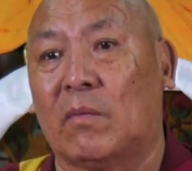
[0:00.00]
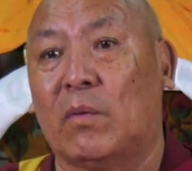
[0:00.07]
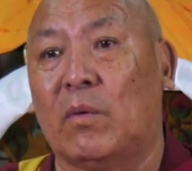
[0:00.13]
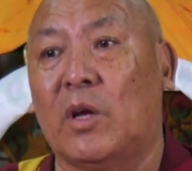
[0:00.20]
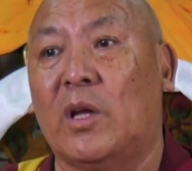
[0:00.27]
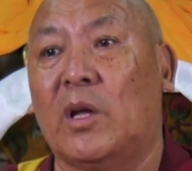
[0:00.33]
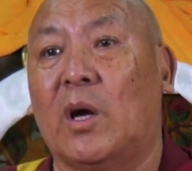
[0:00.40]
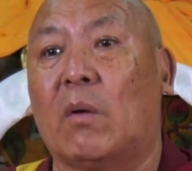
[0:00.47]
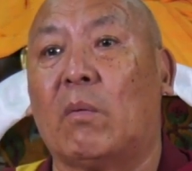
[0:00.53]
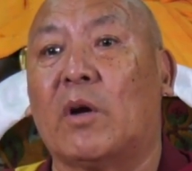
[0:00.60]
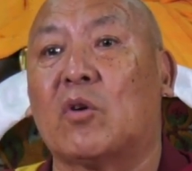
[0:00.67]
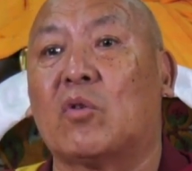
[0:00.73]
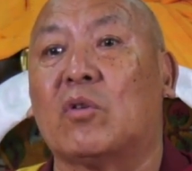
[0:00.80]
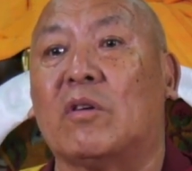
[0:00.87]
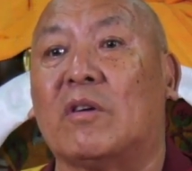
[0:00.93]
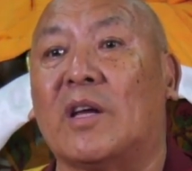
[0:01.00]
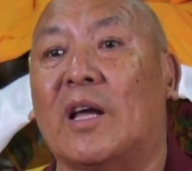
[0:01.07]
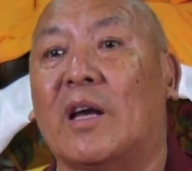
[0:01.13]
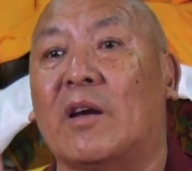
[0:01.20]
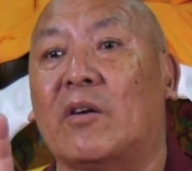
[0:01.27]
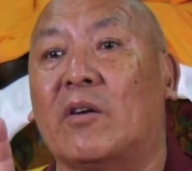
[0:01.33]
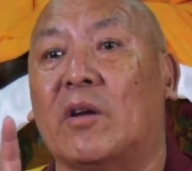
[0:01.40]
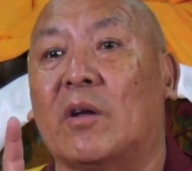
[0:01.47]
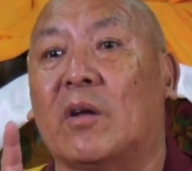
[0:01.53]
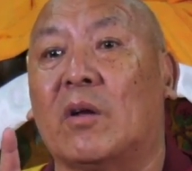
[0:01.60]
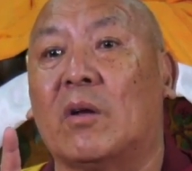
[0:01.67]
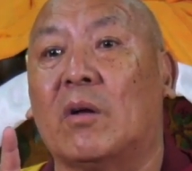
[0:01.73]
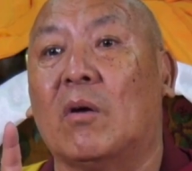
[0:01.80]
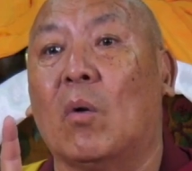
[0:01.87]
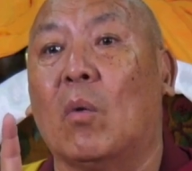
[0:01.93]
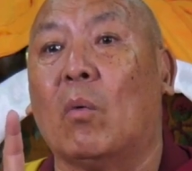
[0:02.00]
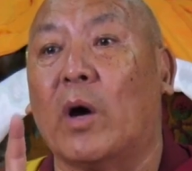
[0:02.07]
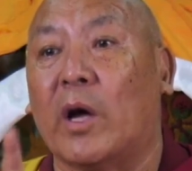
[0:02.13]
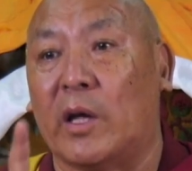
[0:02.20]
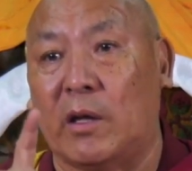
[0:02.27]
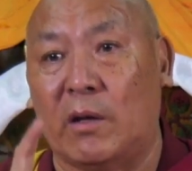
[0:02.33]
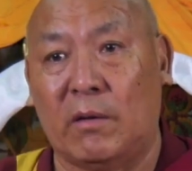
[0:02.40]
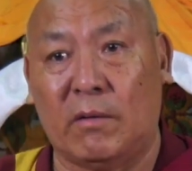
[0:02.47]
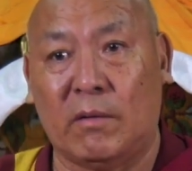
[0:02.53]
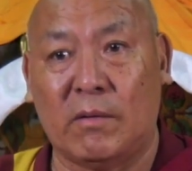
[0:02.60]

Fully awake to the reality. Why?